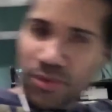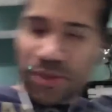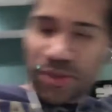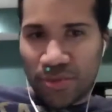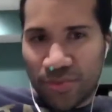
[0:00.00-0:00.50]

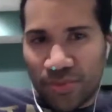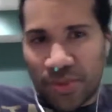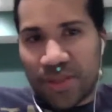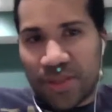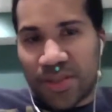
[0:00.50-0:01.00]
you
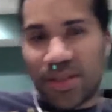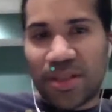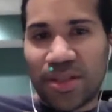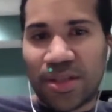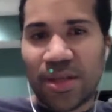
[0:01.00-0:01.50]
want to
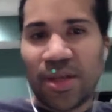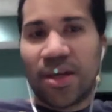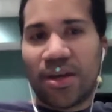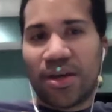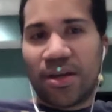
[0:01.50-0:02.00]
see
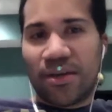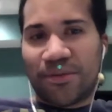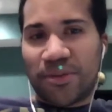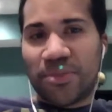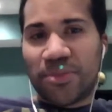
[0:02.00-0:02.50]

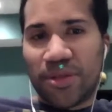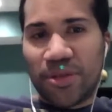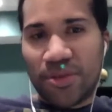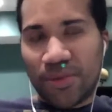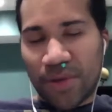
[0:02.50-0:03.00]
from the
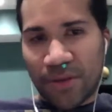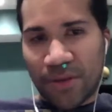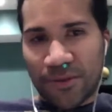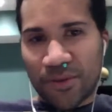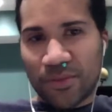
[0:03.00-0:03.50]
new
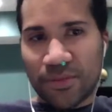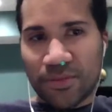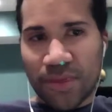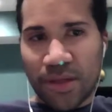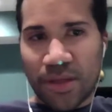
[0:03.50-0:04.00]
iPhone
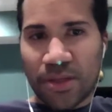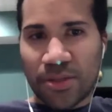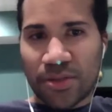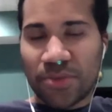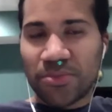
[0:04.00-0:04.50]
in
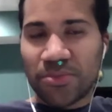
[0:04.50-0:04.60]
terms